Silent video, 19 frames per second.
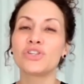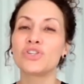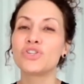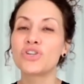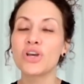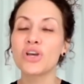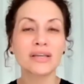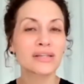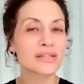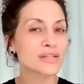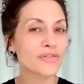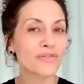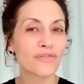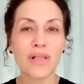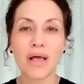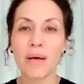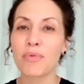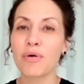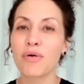just to
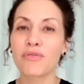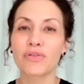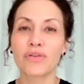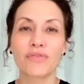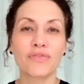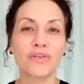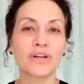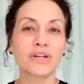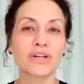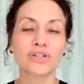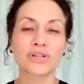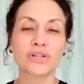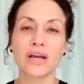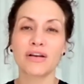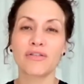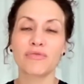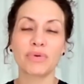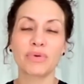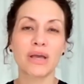flop over the finish
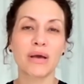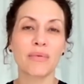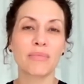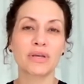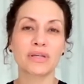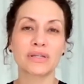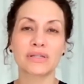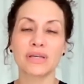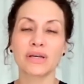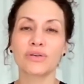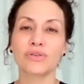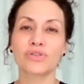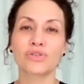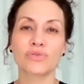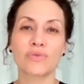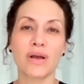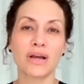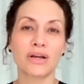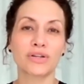line of becoming a sales
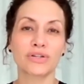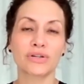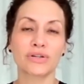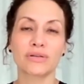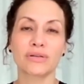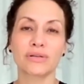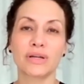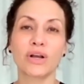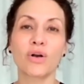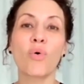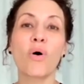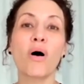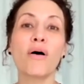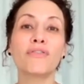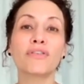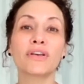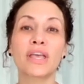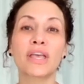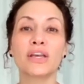director and
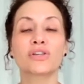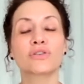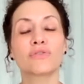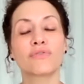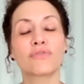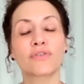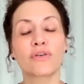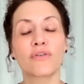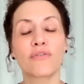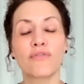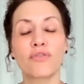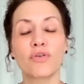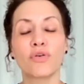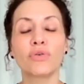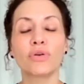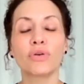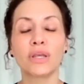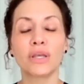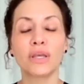qualification for a
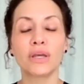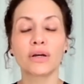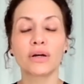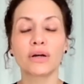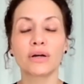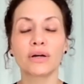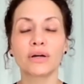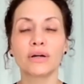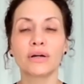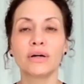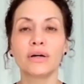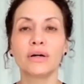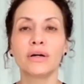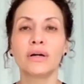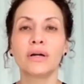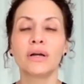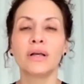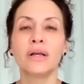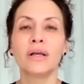full year,
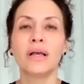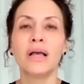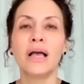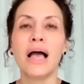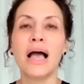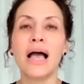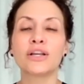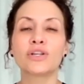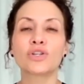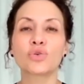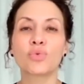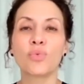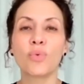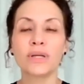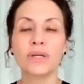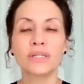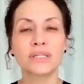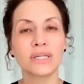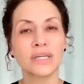had
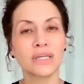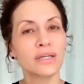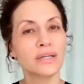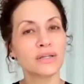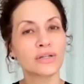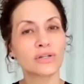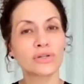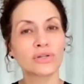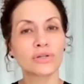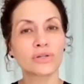27